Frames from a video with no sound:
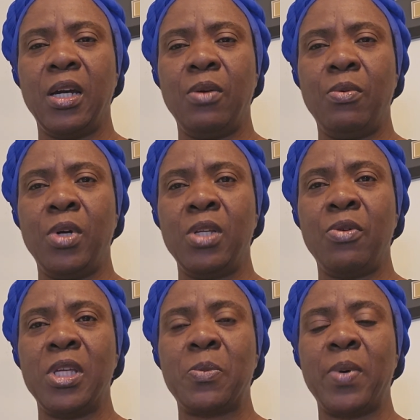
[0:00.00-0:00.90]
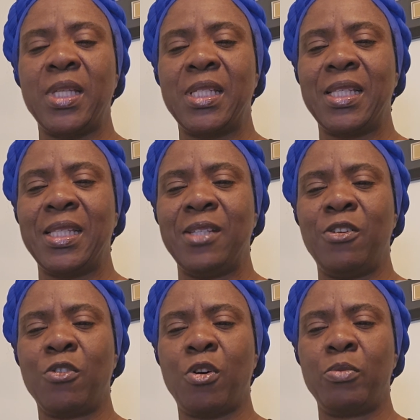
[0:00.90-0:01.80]
what they were expecting did
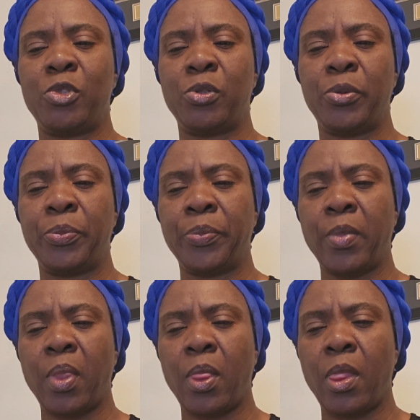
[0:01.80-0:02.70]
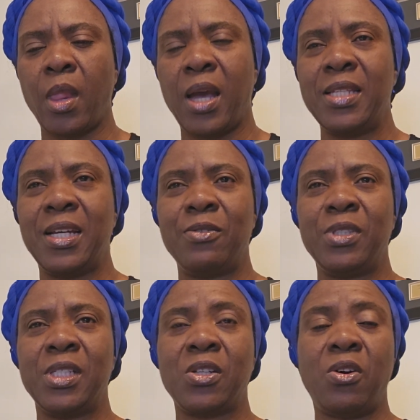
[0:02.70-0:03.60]
not come true and they are
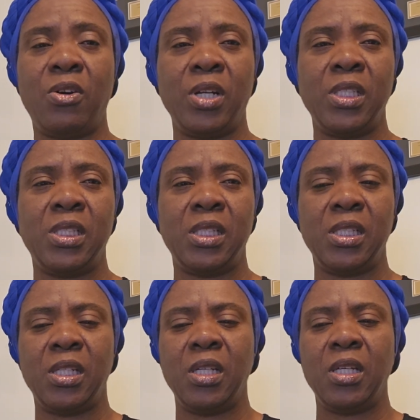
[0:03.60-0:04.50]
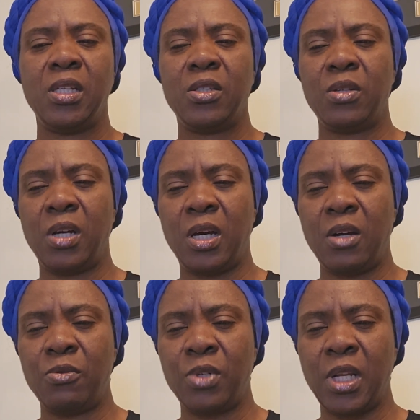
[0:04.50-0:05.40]
discouraged. So
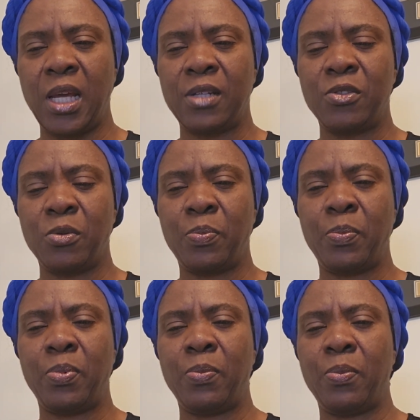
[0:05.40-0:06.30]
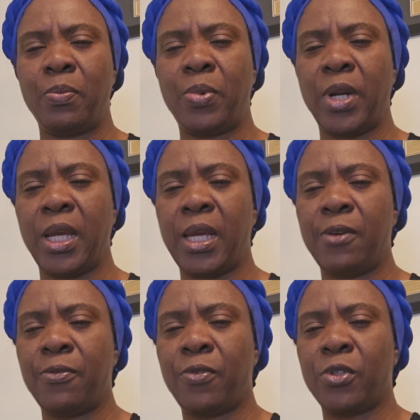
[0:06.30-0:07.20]
I would like to pray
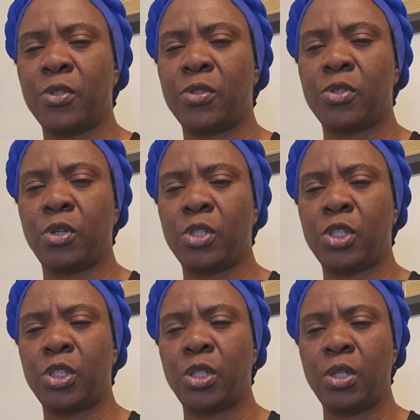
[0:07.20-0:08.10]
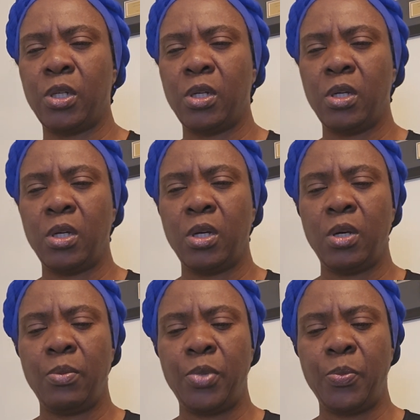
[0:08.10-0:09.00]
for such
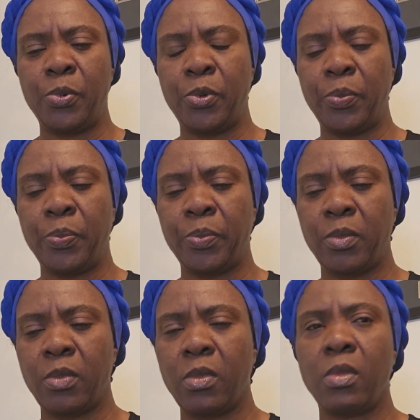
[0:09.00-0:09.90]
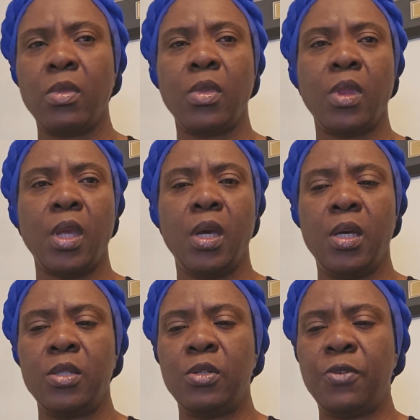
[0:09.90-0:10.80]
people.
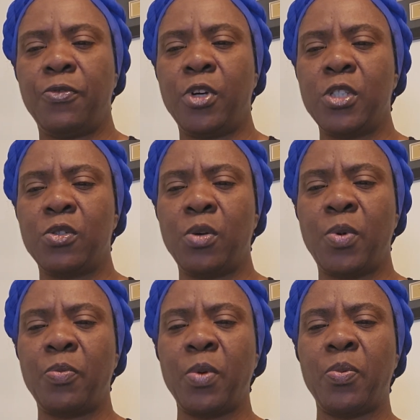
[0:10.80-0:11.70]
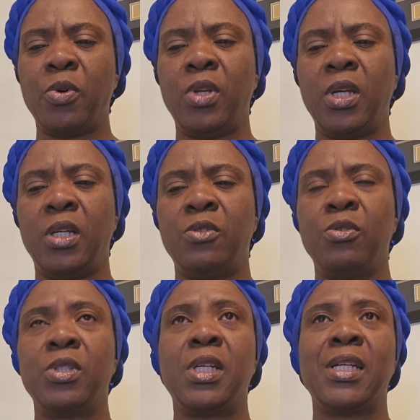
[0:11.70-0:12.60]
So the first group of people are
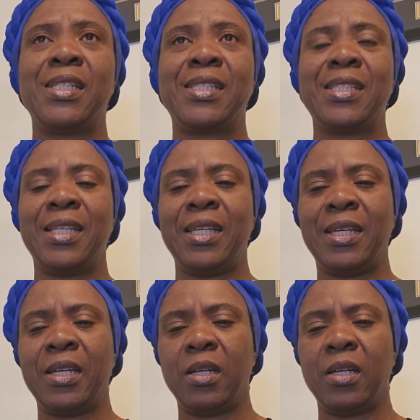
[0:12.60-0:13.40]
those that are sick,